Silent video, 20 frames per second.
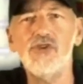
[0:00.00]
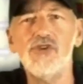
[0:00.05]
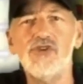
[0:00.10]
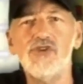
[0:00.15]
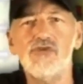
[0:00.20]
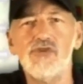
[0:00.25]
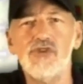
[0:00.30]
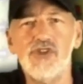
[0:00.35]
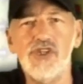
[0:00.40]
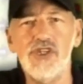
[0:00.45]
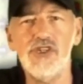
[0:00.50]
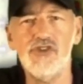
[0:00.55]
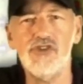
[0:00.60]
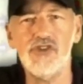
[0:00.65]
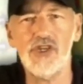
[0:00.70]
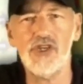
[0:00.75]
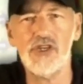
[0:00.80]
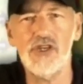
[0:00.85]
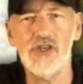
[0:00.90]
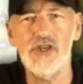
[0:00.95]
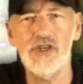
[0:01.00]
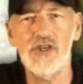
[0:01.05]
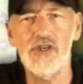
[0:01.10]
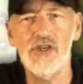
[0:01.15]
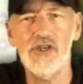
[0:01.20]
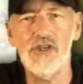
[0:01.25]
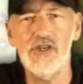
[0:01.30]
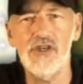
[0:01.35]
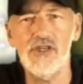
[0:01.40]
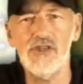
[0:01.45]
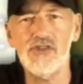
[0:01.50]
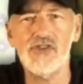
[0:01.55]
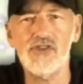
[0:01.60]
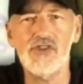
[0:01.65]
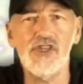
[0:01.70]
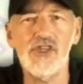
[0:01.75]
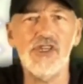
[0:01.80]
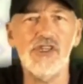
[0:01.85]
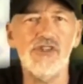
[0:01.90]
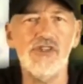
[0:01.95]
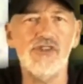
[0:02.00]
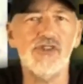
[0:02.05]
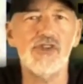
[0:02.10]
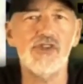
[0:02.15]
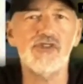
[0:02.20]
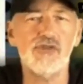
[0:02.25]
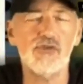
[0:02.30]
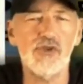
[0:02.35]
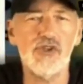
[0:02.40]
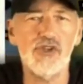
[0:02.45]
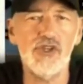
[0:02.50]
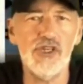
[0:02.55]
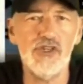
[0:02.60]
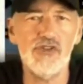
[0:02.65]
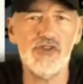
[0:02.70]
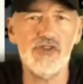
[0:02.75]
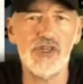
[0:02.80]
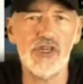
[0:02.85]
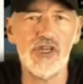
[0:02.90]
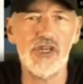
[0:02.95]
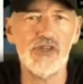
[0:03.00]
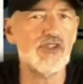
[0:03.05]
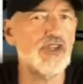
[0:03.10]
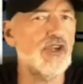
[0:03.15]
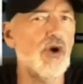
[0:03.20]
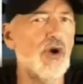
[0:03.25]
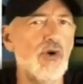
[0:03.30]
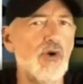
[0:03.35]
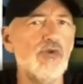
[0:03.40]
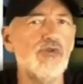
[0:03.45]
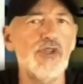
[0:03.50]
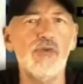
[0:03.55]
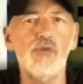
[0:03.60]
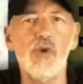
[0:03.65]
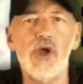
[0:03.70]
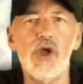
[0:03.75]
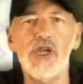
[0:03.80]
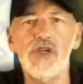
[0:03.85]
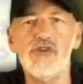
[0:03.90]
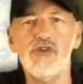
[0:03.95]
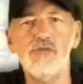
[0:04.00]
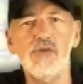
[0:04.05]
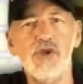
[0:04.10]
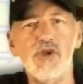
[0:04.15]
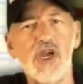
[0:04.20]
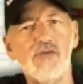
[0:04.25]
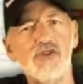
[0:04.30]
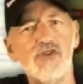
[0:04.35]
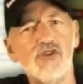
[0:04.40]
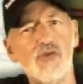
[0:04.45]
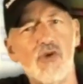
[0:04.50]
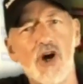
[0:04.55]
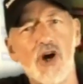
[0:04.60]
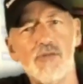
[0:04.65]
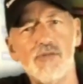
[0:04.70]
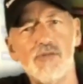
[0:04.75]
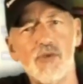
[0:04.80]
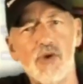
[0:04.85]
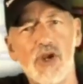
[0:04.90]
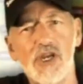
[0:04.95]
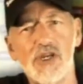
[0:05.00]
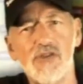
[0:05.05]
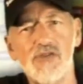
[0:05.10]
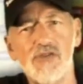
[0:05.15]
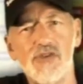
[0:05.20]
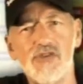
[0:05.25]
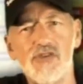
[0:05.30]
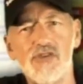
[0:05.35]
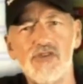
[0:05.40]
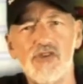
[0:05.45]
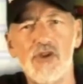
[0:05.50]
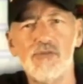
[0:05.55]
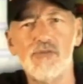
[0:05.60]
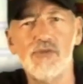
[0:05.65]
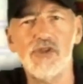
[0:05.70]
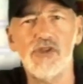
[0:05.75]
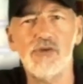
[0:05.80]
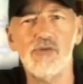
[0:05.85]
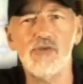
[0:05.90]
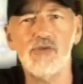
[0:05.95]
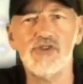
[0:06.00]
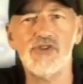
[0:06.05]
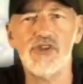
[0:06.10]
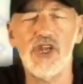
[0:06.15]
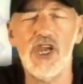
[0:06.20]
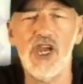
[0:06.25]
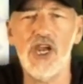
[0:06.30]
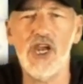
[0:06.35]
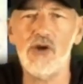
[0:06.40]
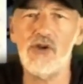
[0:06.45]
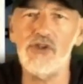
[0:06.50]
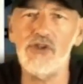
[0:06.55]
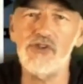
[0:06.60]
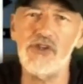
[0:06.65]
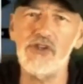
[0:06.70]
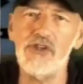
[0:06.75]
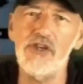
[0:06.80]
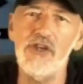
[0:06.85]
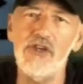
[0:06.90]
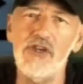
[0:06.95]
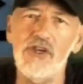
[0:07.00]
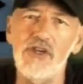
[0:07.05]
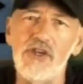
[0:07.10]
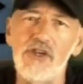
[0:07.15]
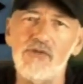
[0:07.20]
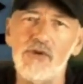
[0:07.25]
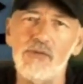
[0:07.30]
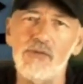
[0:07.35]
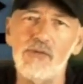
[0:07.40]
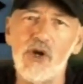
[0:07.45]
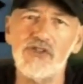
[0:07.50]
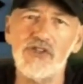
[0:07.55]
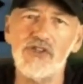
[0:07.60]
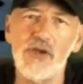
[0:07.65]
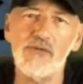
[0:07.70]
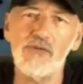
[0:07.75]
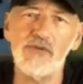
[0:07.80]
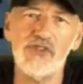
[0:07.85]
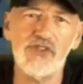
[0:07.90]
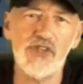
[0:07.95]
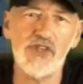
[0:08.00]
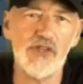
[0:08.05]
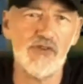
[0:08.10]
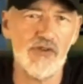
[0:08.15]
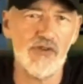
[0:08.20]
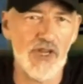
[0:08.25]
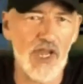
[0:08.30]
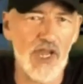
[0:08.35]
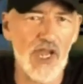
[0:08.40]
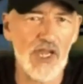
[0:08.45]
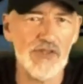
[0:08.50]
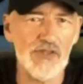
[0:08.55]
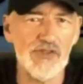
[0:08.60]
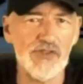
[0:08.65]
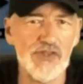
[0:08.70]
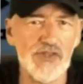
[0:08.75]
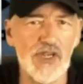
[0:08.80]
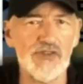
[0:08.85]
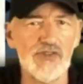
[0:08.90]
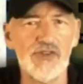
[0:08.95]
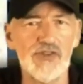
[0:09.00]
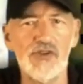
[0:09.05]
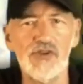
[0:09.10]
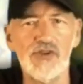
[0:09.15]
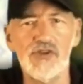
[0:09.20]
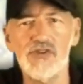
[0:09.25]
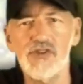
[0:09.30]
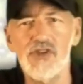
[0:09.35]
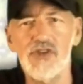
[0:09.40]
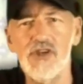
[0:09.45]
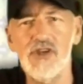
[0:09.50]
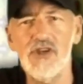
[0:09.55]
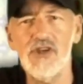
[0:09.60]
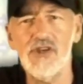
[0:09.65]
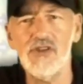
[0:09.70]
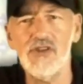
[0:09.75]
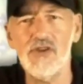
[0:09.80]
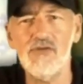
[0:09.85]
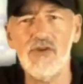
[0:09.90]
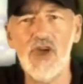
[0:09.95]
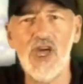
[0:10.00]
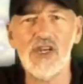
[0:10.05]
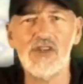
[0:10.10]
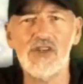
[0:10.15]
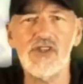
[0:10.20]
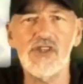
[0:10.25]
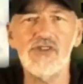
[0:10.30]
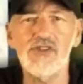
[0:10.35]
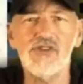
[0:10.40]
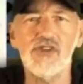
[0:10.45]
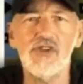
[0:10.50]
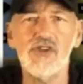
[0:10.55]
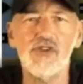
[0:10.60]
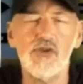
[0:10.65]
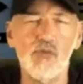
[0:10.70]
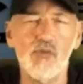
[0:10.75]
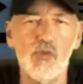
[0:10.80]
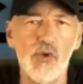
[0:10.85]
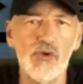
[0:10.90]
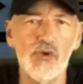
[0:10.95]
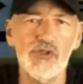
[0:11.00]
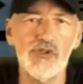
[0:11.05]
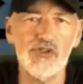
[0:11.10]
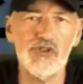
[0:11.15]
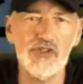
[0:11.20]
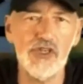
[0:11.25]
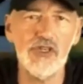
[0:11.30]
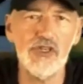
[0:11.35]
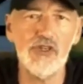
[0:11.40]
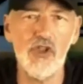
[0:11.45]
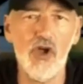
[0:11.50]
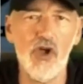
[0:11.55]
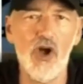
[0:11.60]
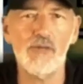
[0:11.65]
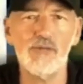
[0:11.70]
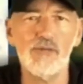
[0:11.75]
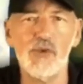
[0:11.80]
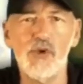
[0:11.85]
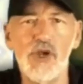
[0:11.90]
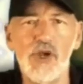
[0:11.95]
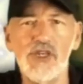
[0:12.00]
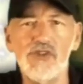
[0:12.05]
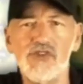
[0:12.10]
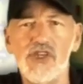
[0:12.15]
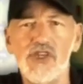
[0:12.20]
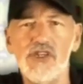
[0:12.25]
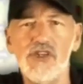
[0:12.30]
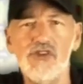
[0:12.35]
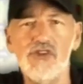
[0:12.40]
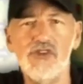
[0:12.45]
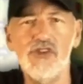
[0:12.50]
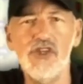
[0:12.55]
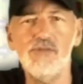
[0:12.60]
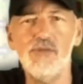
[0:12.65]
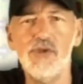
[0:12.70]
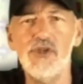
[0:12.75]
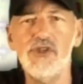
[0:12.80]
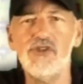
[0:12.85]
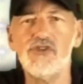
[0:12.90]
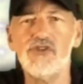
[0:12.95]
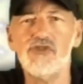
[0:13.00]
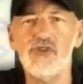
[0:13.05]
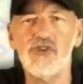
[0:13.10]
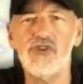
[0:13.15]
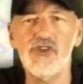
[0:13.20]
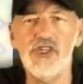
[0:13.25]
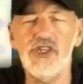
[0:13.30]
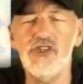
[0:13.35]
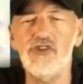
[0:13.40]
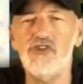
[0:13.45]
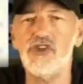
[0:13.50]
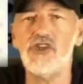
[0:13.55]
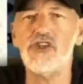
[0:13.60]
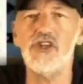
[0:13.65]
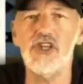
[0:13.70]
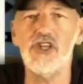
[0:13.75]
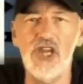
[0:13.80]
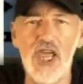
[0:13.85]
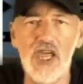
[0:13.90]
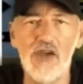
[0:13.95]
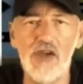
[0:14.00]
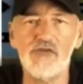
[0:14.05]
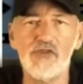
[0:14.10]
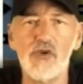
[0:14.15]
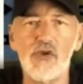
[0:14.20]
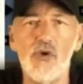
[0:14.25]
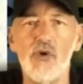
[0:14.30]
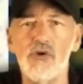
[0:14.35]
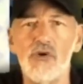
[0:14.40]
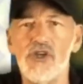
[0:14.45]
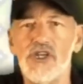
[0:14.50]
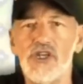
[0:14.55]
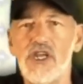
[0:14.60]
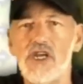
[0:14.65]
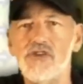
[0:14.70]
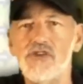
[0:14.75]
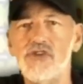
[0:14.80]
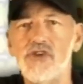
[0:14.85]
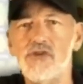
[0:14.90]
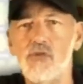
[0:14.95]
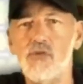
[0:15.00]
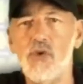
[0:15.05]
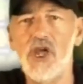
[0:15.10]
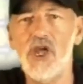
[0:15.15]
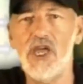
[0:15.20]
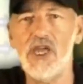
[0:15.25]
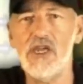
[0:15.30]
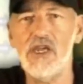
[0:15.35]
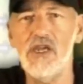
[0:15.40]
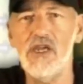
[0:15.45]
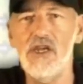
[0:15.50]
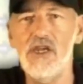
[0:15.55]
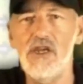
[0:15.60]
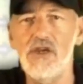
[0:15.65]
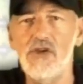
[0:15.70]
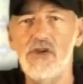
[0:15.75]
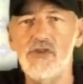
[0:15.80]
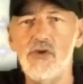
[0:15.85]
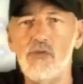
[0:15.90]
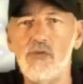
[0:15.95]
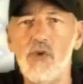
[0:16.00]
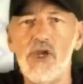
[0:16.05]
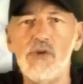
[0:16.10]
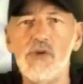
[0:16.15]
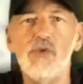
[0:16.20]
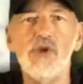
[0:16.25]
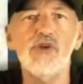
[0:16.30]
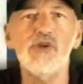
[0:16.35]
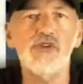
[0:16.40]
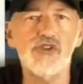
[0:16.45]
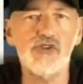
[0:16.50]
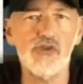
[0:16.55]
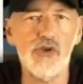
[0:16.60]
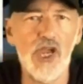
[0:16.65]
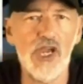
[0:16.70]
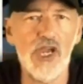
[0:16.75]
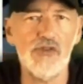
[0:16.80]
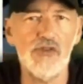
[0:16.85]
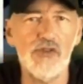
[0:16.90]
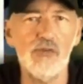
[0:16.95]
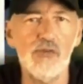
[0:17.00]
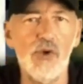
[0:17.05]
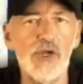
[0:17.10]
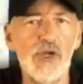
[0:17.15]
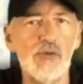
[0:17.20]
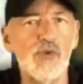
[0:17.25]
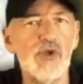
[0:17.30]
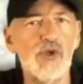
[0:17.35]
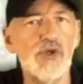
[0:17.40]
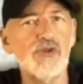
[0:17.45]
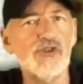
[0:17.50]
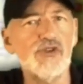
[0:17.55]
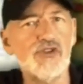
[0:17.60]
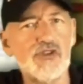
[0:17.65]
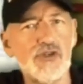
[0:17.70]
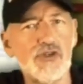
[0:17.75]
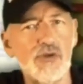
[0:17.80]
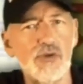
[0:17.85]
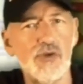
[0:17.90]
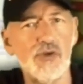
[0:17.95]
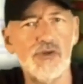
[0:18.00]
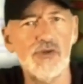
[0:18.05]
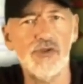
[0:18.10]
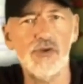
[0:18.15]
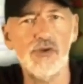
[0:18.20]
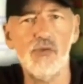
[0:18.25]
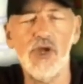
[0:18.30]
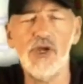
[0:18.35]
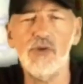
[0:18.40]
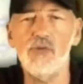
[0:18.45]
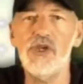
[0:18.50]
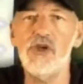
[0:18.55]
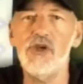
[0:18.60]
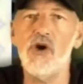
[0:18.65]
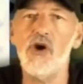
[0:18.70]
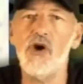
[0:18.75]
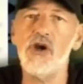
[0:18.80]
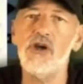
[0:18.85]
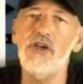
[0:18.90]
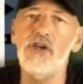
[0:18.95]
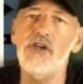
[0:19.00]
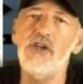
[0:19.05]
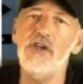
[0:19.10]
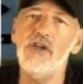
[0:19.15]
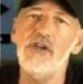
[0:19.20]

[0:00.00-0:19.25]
to the strategic. It sees the strategic as the only way to be able to operate. This is something that was inherited from our seven-centered ancestors. The fact is that the world still operates in a deeply strategic, left-oriented way. The way we are trained, the way we are schooled, the way we are